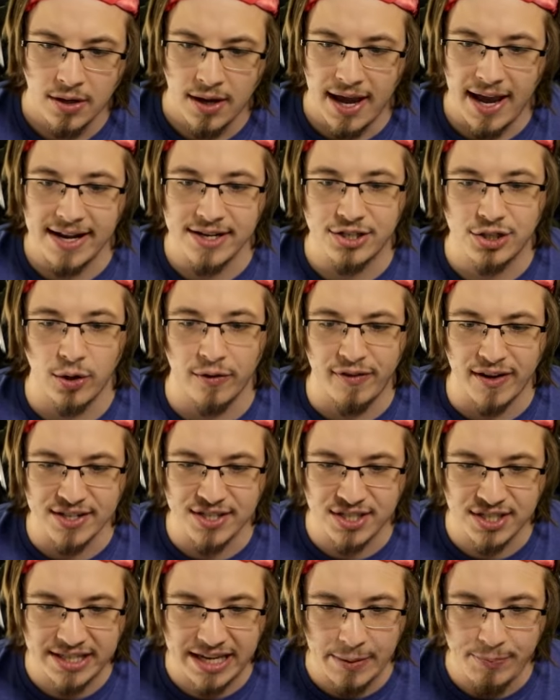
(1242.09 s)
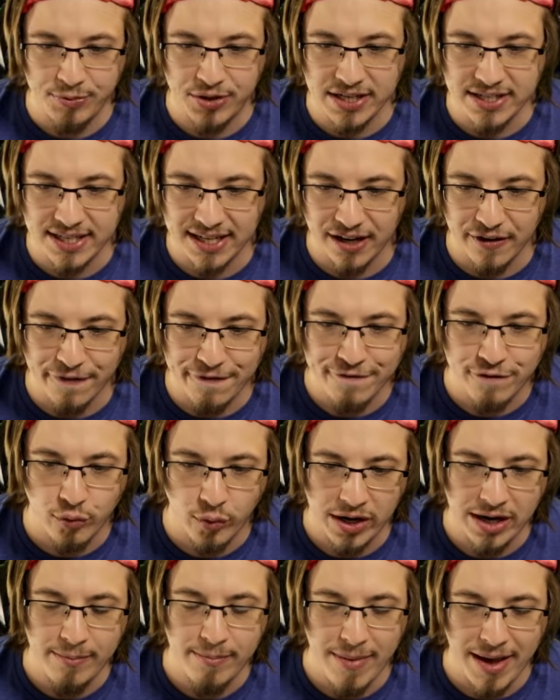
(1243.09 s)
And so if I skip this, I get a
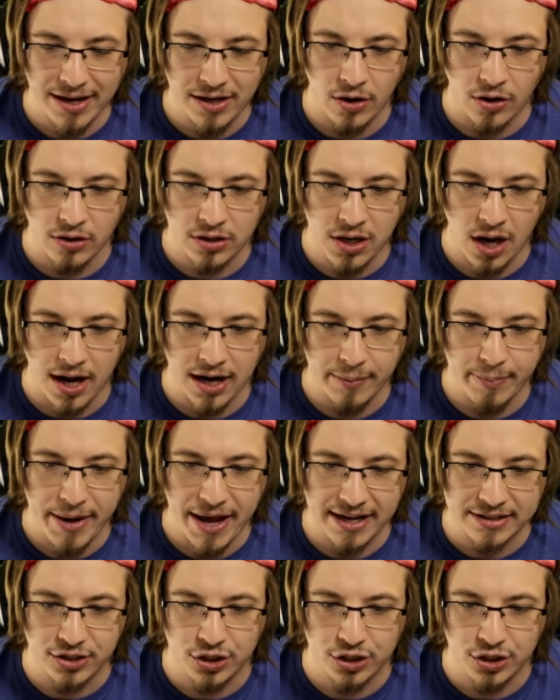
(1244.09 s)
free Mega Arcana pack,